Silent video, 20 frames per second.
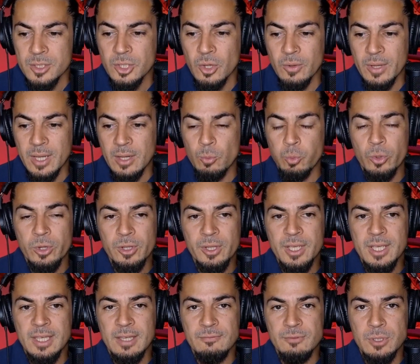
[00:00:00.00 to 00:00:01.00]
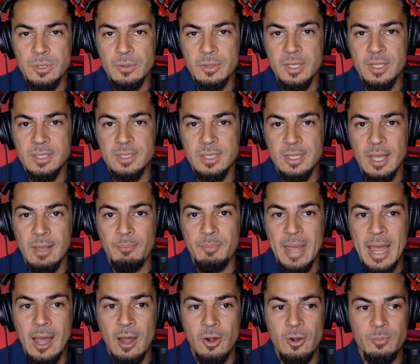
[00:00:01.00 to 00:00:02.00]
it really gives you this
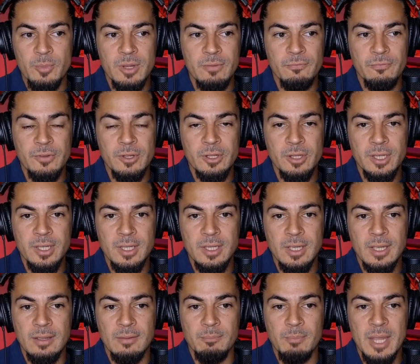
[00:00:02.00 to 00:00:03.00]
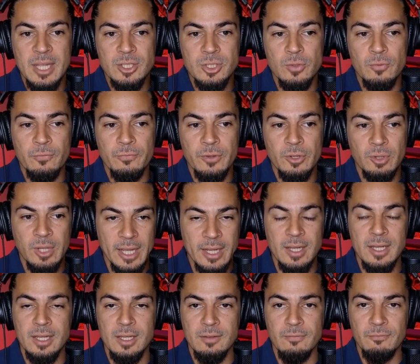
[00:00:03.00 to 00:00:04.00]
empowerment feeling. It makes you feel like
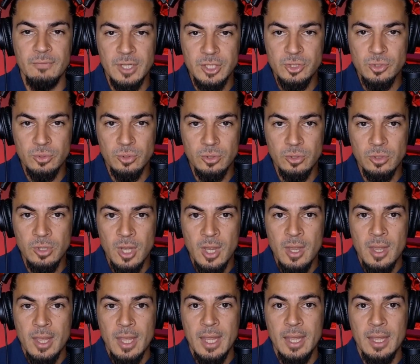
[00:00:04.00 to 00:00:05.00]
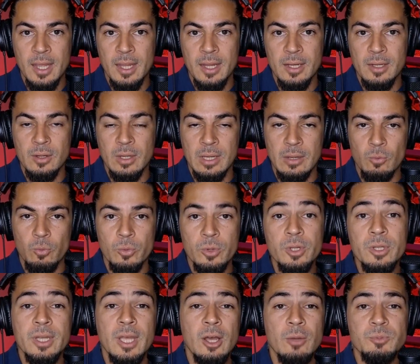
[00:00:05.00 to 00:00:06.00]
an individual, and it
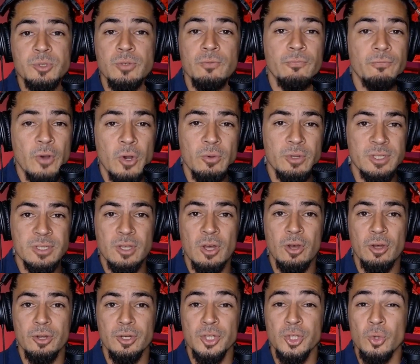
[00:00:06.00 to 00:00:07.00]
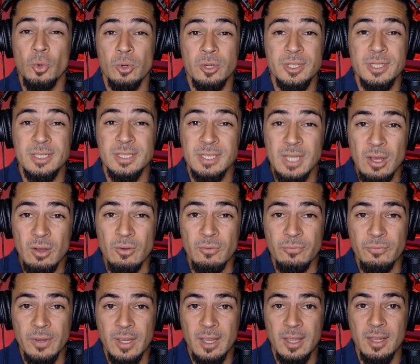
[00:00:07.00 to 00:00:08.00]
really helps you focus on
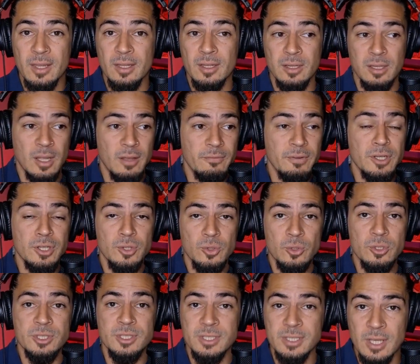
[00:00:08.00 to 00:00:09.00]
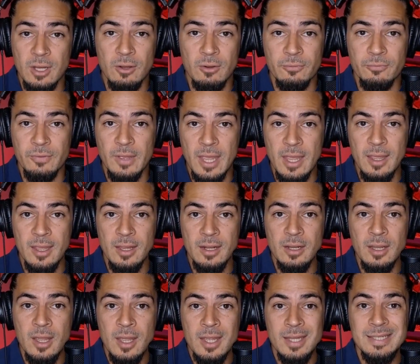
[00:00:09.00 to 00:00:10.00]
yourself and loving yourself
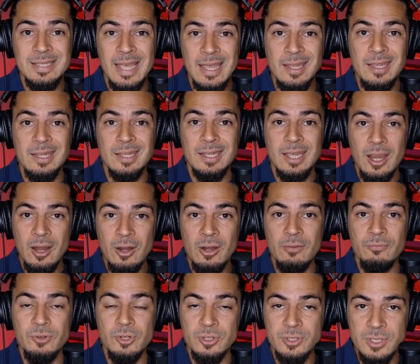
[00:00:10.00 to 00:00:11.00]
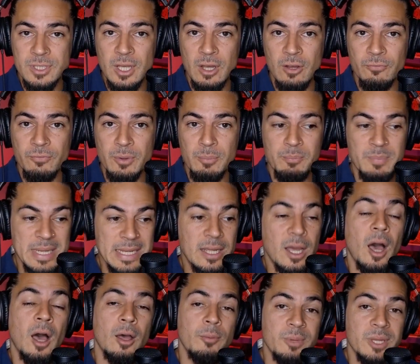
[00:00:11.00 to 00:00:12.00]
and taking care of yourself and
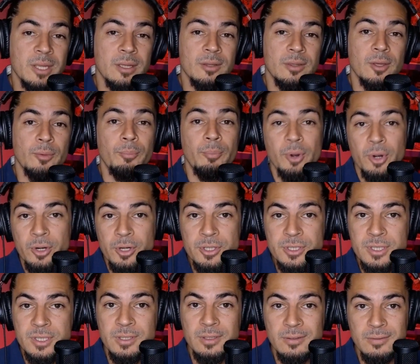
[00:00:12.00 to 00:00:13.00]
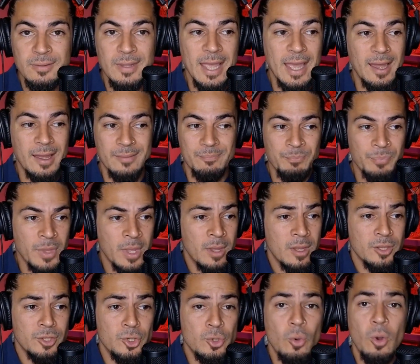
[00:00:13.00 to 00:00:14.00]
becoming the person that
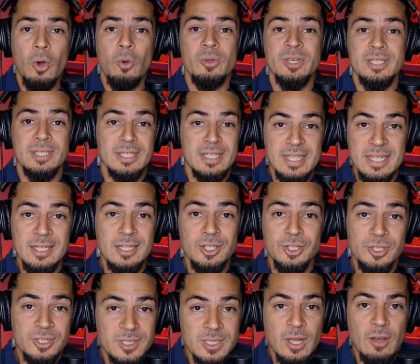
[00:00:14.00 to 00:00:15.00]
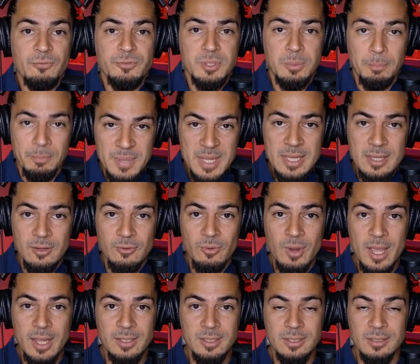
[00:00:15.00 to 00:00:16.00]
you always needed yourself to be,
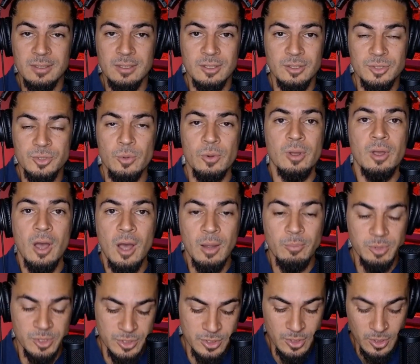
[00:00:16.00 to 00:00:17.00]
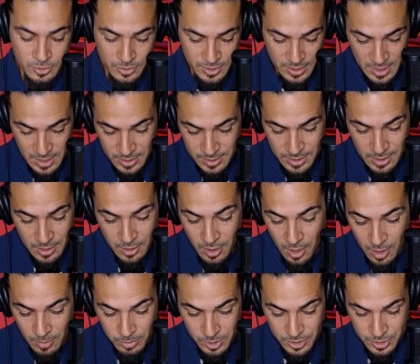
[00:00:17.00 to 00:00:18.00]
right? To accomplish those things and
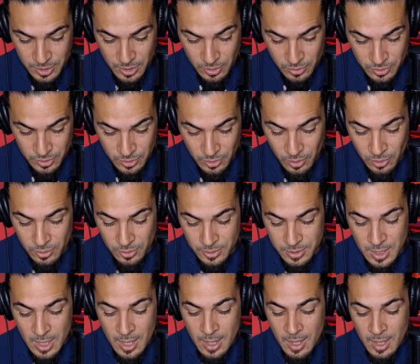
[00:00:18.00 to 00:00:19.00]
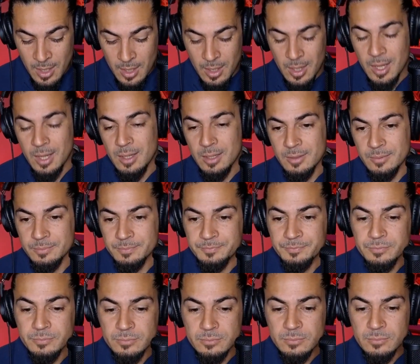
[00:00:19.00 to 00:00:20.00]
accomplish those goals. And
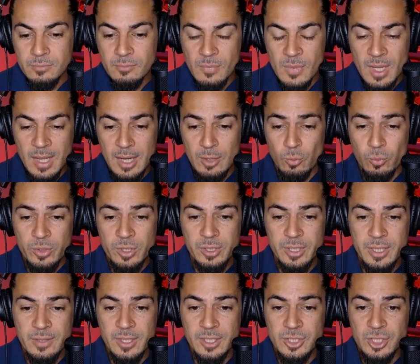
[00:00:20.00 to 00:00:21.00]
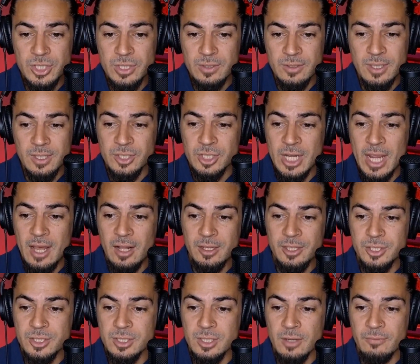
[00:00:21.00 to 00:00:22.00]
really the
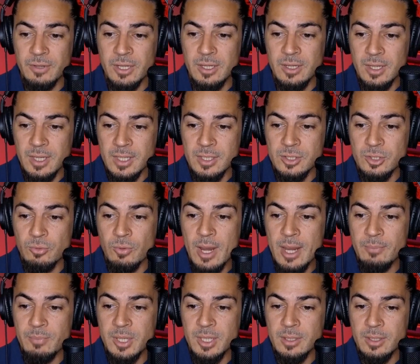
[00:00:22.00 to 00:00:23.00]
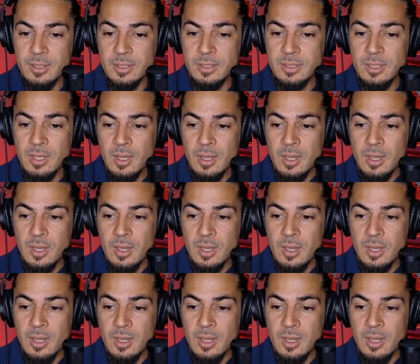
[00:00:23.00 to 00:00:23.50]
challenge of it is great because,